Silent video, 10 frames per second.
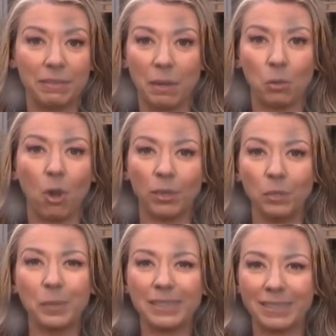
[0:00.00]
they were
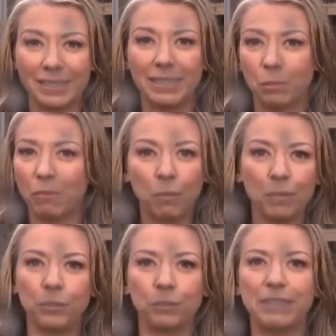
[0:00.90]
arguing still,
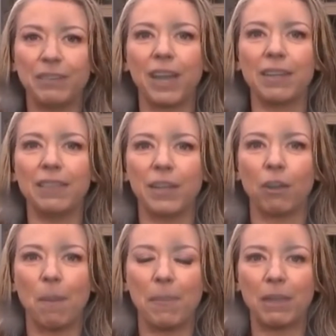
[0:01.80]
before the jury even got in
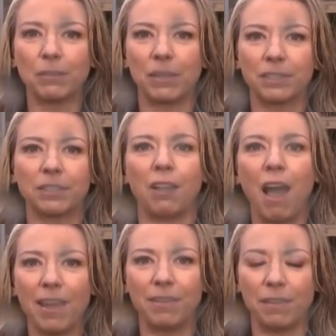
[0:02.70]
there, about a
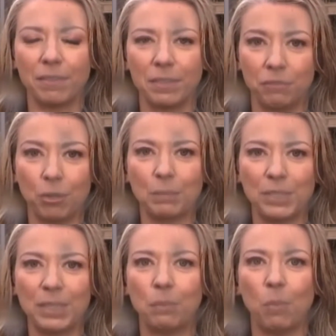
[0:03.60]
slide that
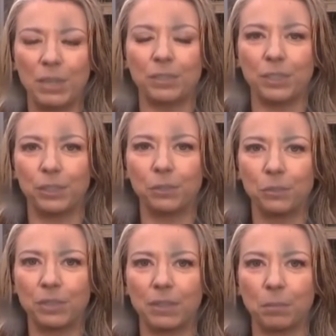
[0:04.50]
Trump's team wanted to
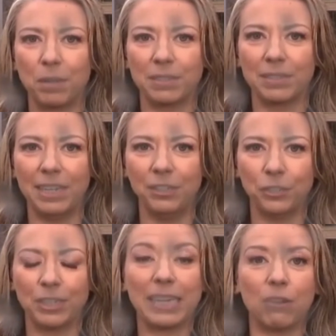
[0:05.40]
use in their
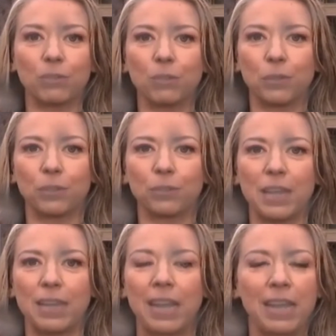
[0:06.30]
presentation. And Carroll's lawyers
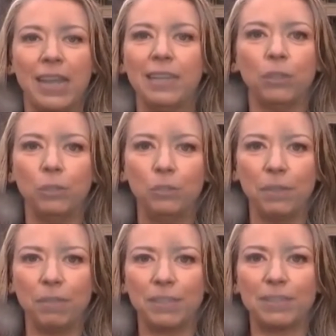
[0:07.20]
said it
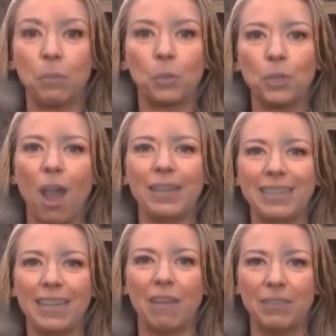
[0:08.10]
included things that were not
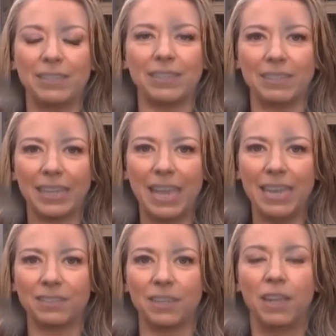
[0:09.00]
in evidence in the
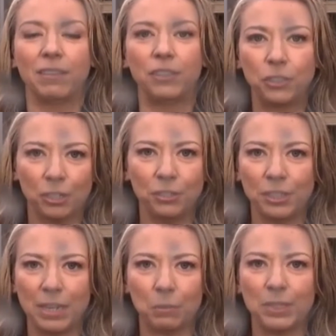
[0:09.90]
case. The judge
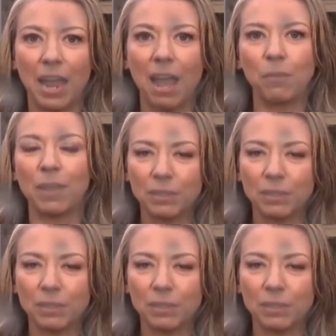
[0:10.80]
said it was out.